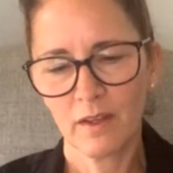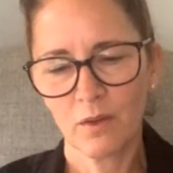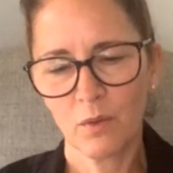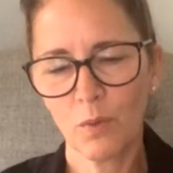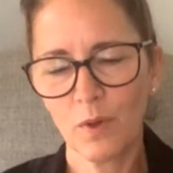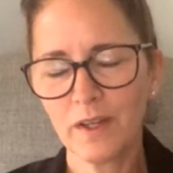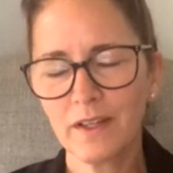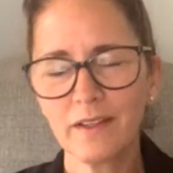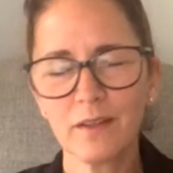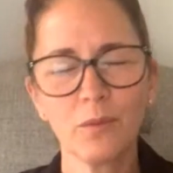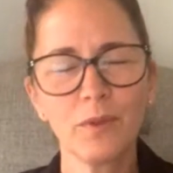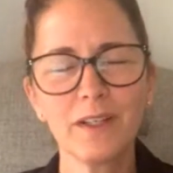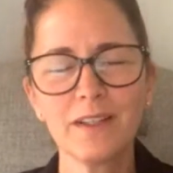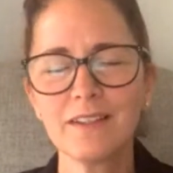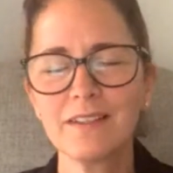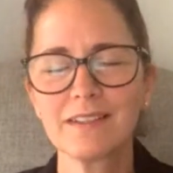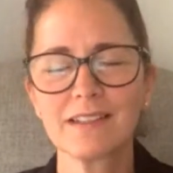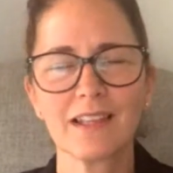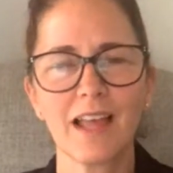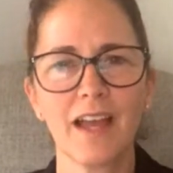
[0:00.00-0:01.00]
What what
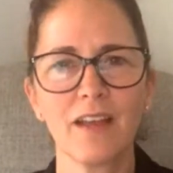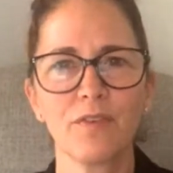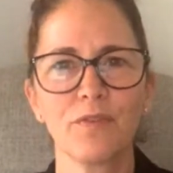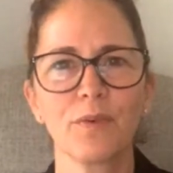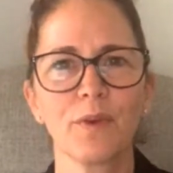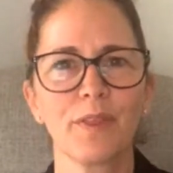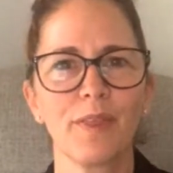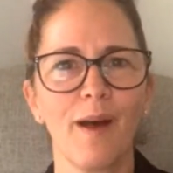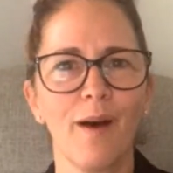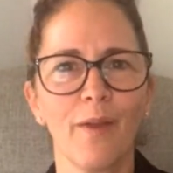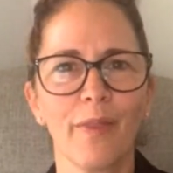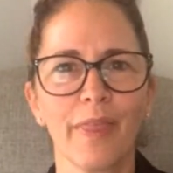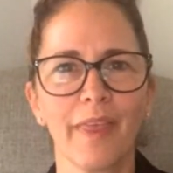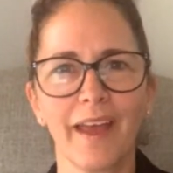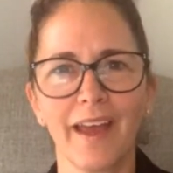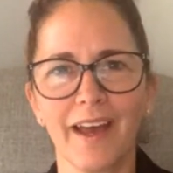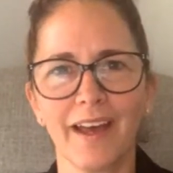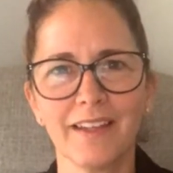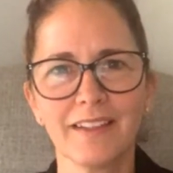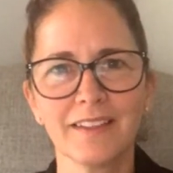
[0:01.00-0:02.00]
is life without
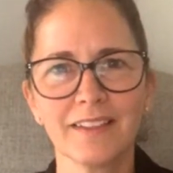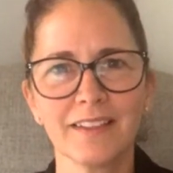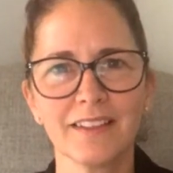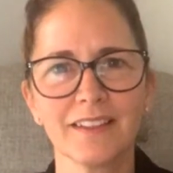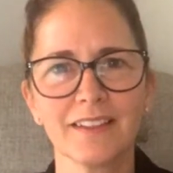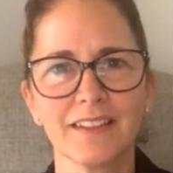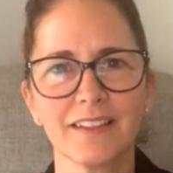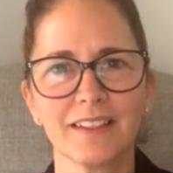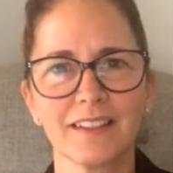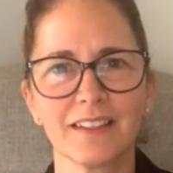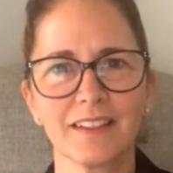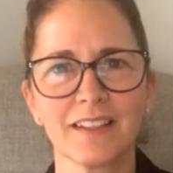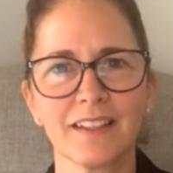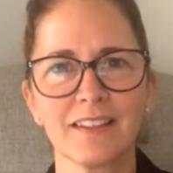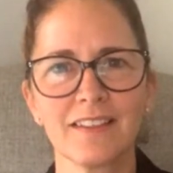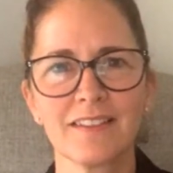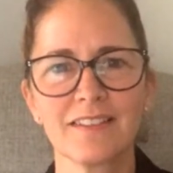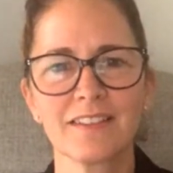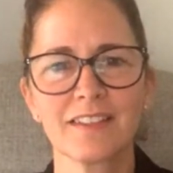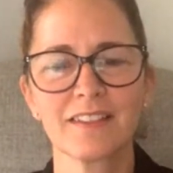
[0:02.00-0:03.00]
that?
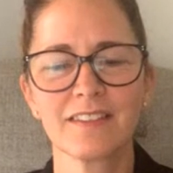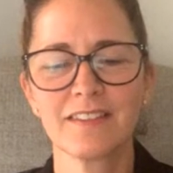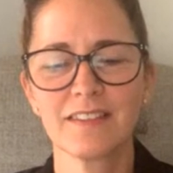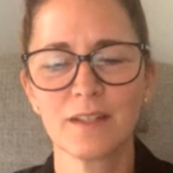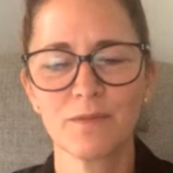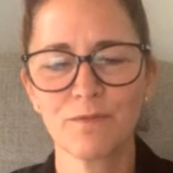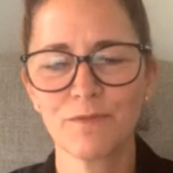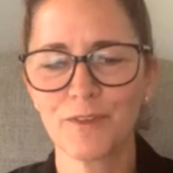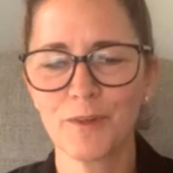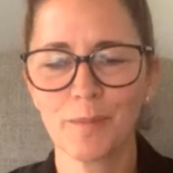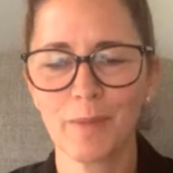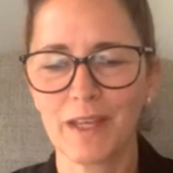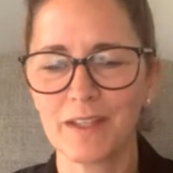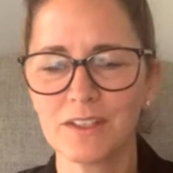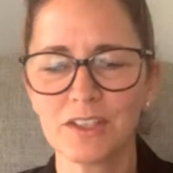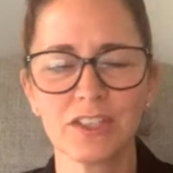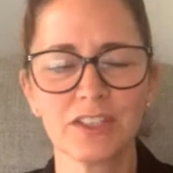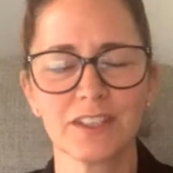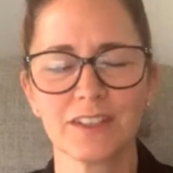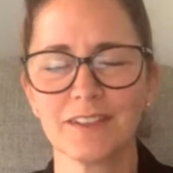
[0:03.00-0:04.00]
It's just
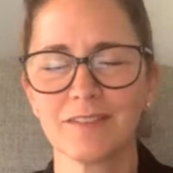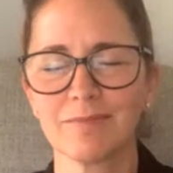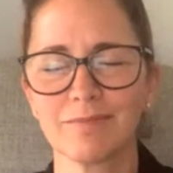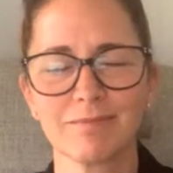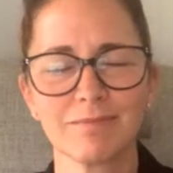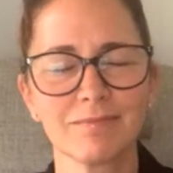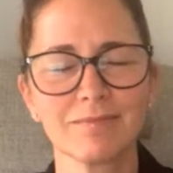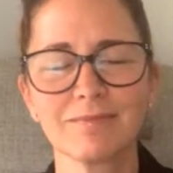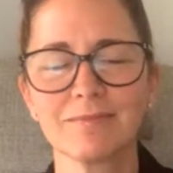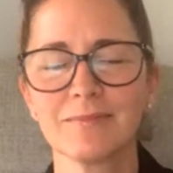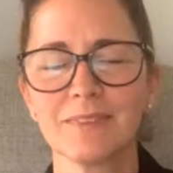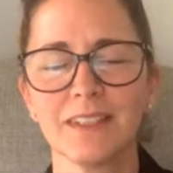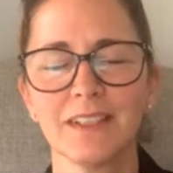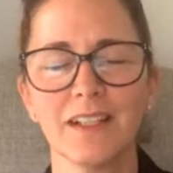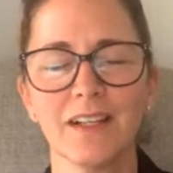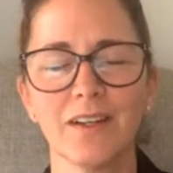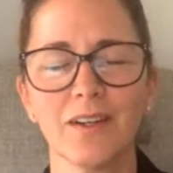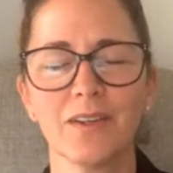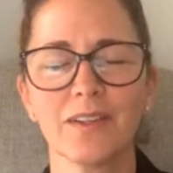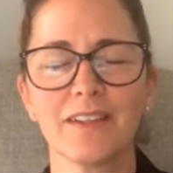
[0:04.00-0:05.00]
information. You
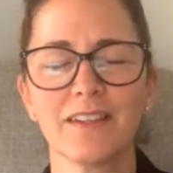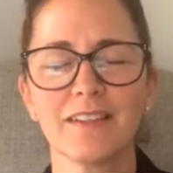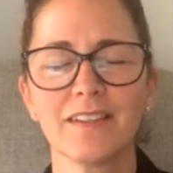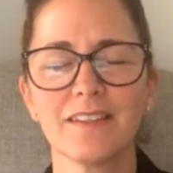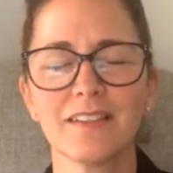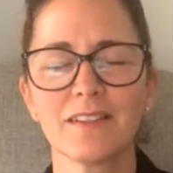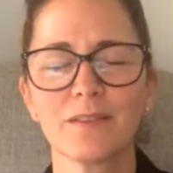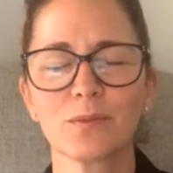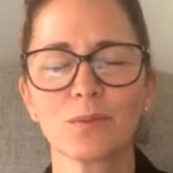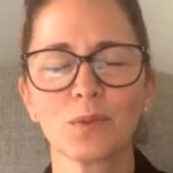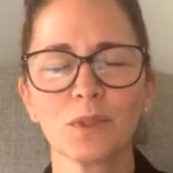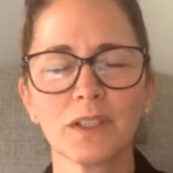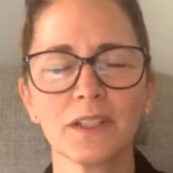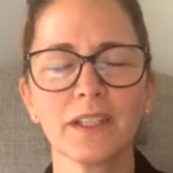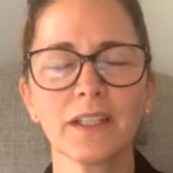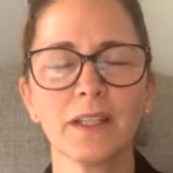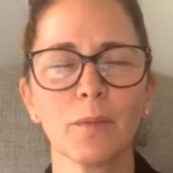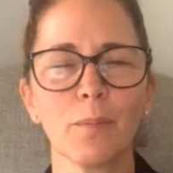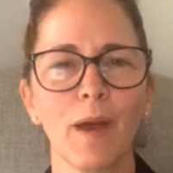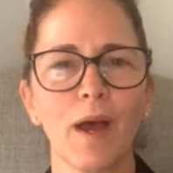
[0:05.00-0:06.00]
know, this is
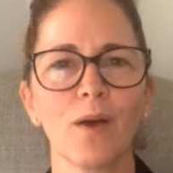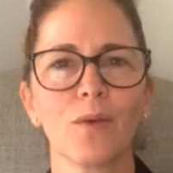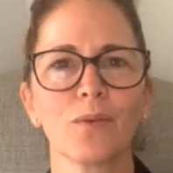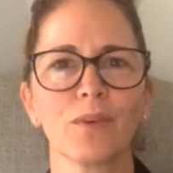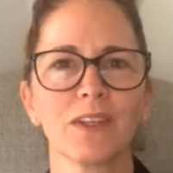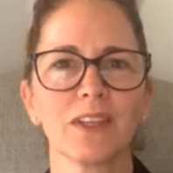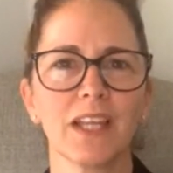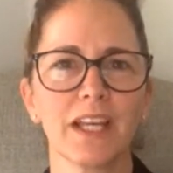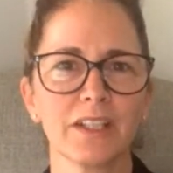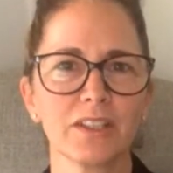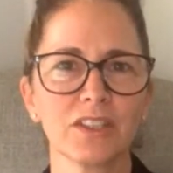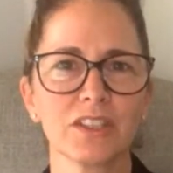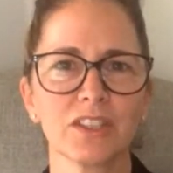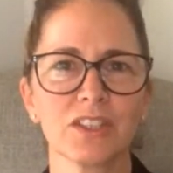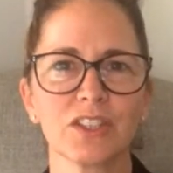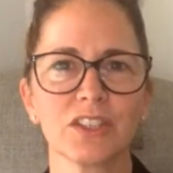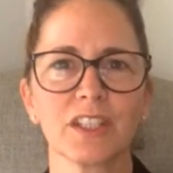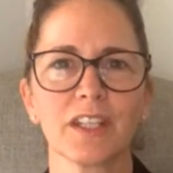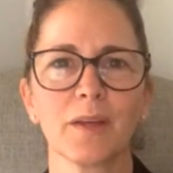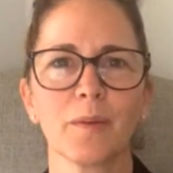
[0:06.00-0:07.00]
really about
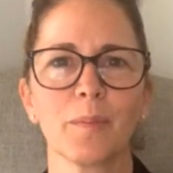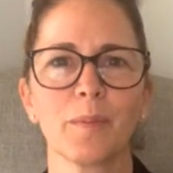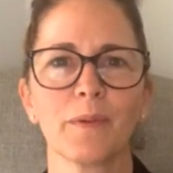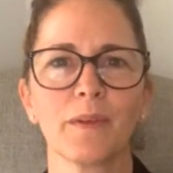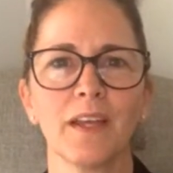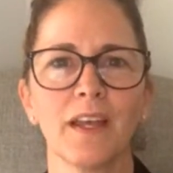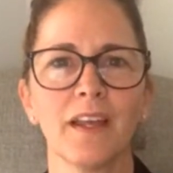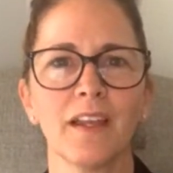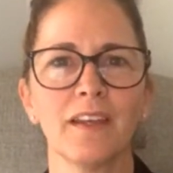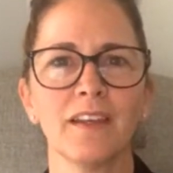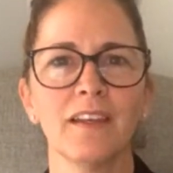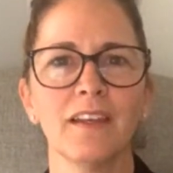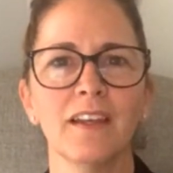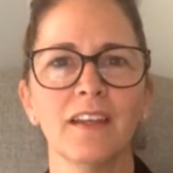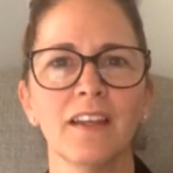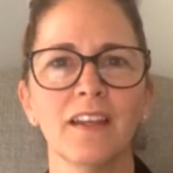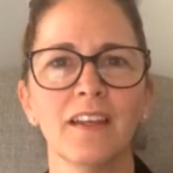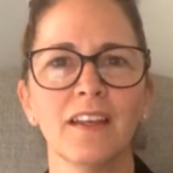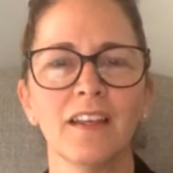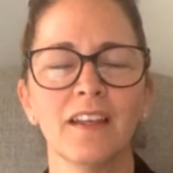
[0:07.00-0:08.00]
relationship and
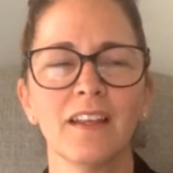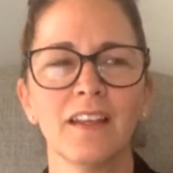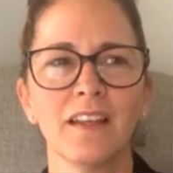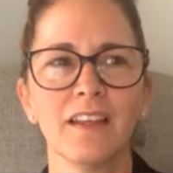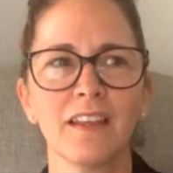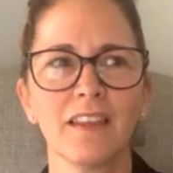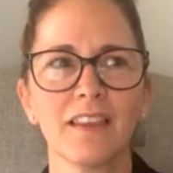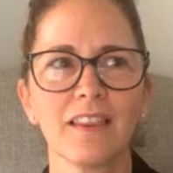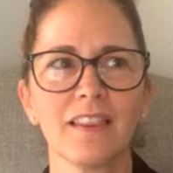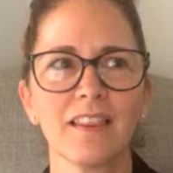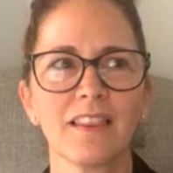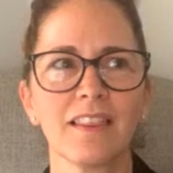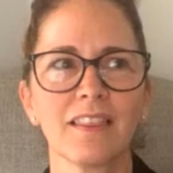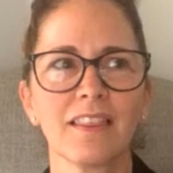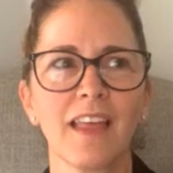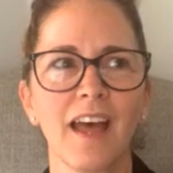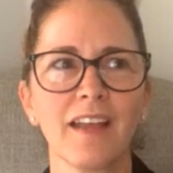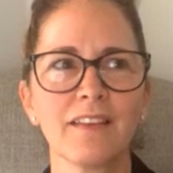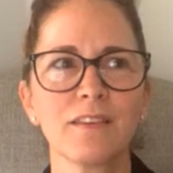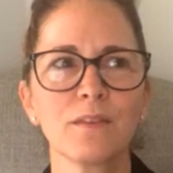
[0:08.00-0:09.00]

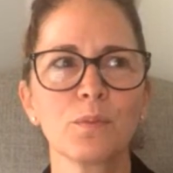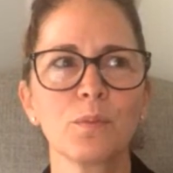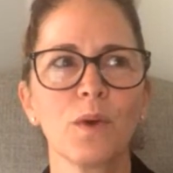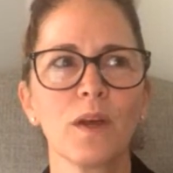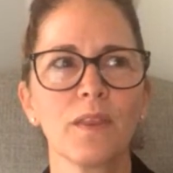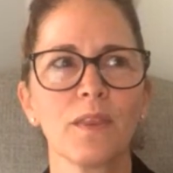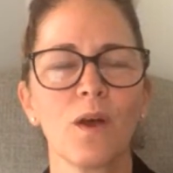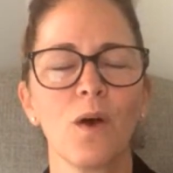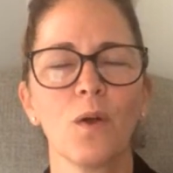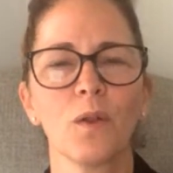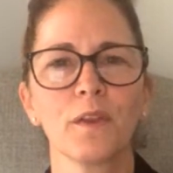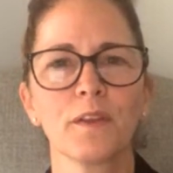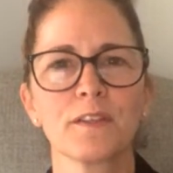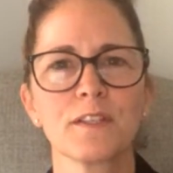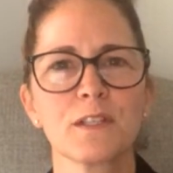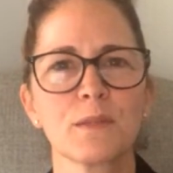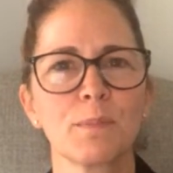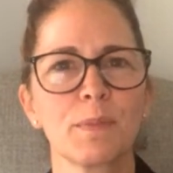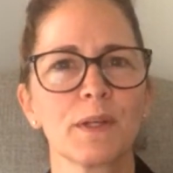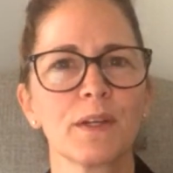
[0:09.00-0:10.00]
that's what the Holy
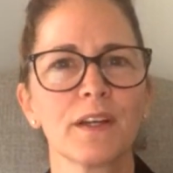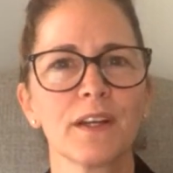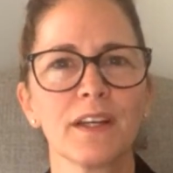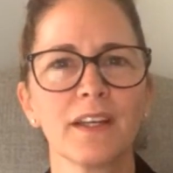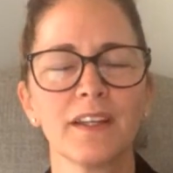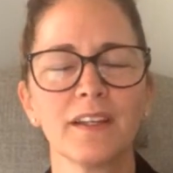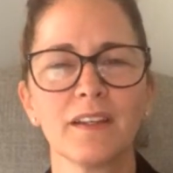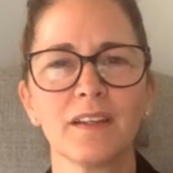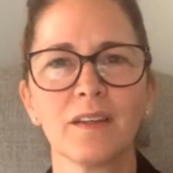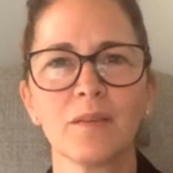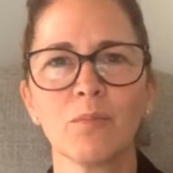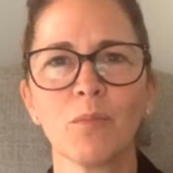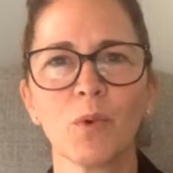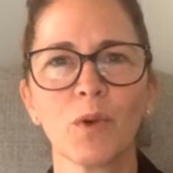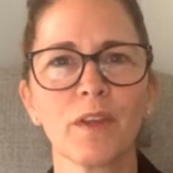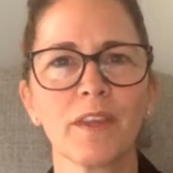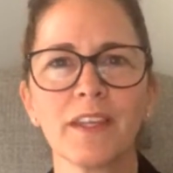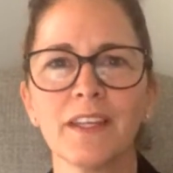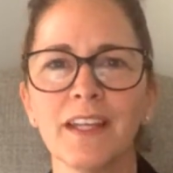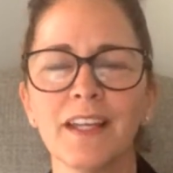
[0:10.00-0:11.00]
Spirit,
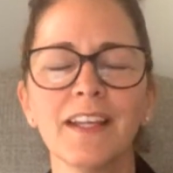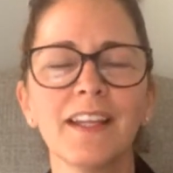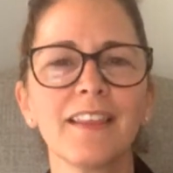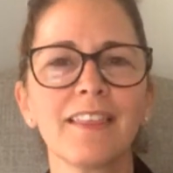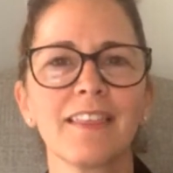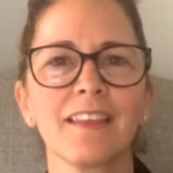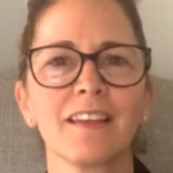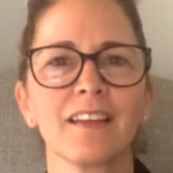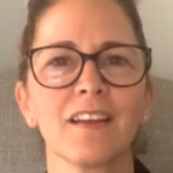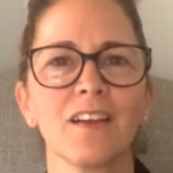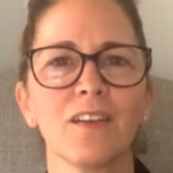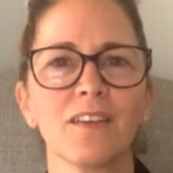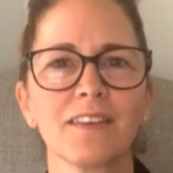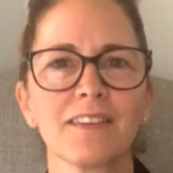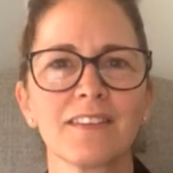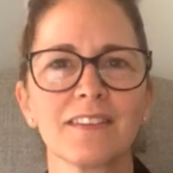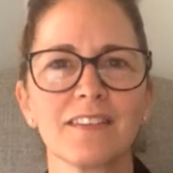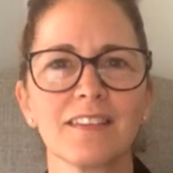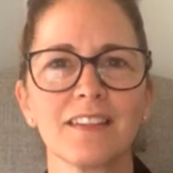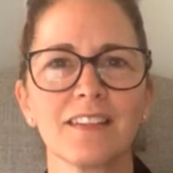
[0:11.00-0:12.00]
more than anything
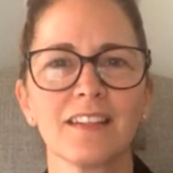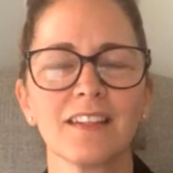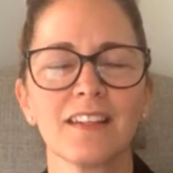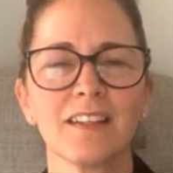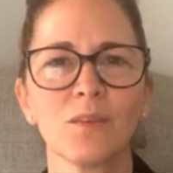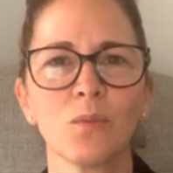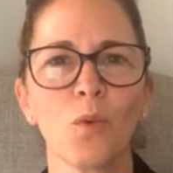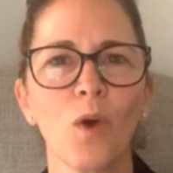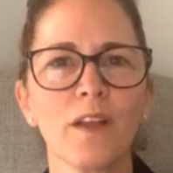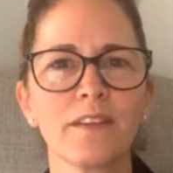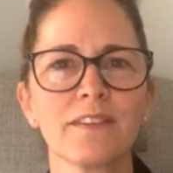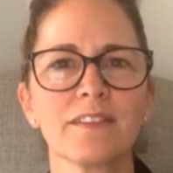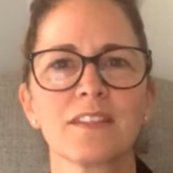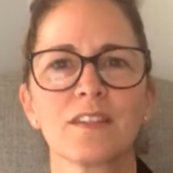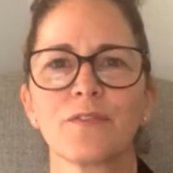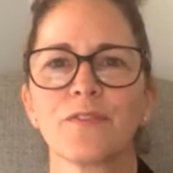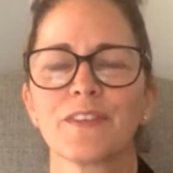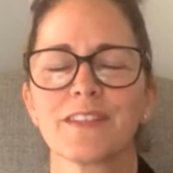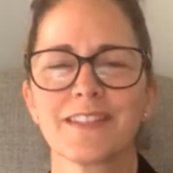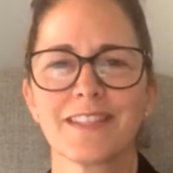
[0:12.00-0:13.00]
else, wants to
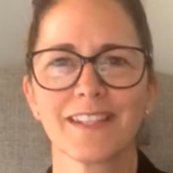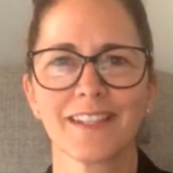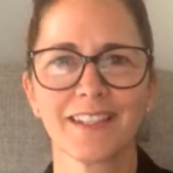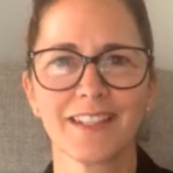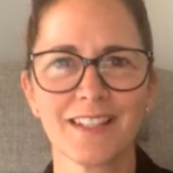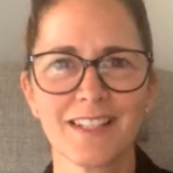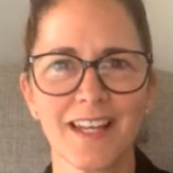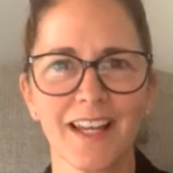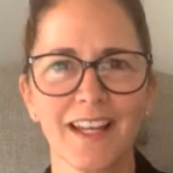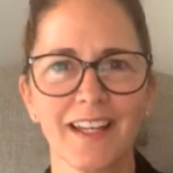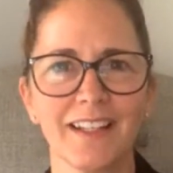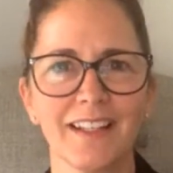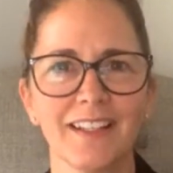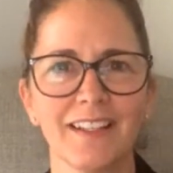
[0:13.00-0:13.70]
facilitate